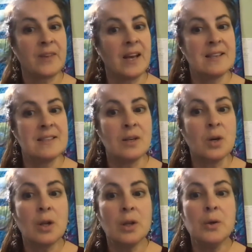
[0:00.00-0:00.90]
as in
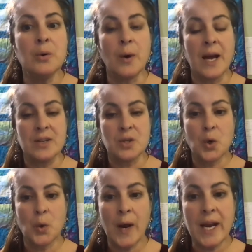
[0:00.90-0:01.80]
clue and
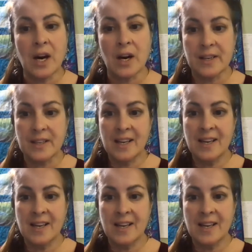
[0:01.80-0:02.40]
crayon,